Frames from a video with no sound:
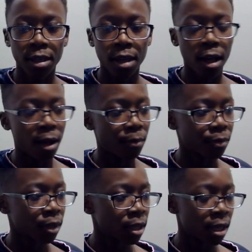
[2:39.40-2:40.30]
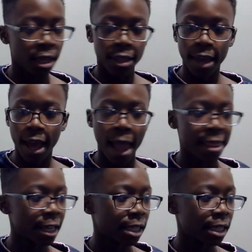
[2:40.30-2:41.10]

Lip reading: that I think